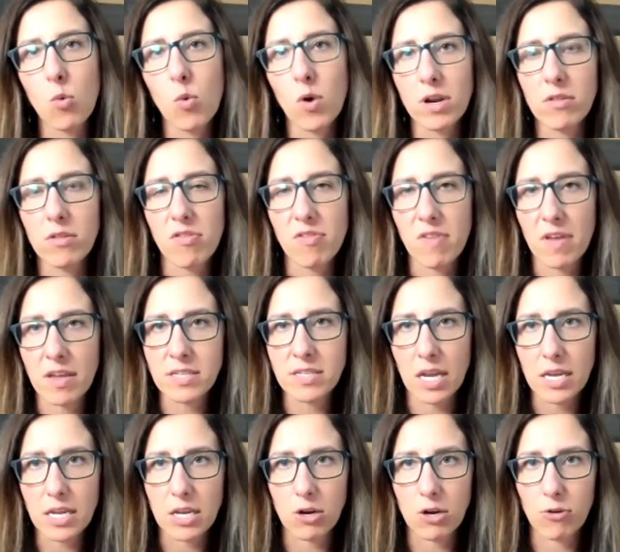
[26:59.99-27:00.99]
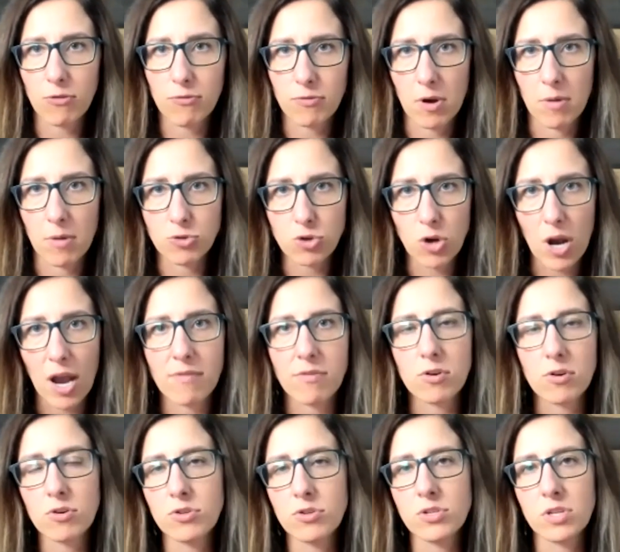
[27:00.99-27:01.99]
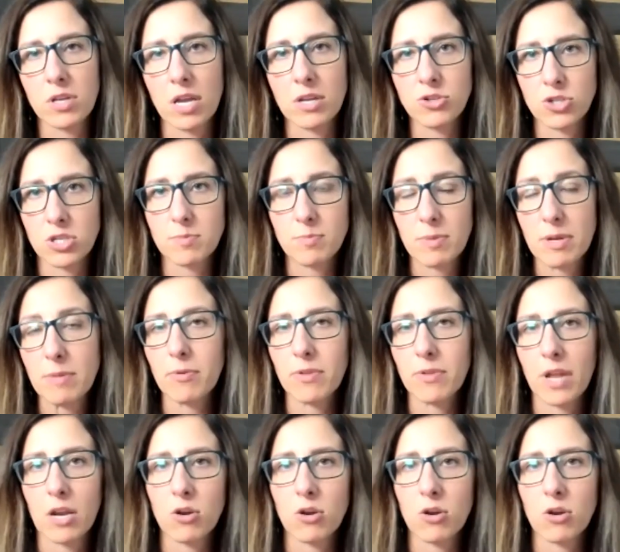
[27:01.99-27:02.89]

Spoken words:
one of the things I hear from drivers and just people that I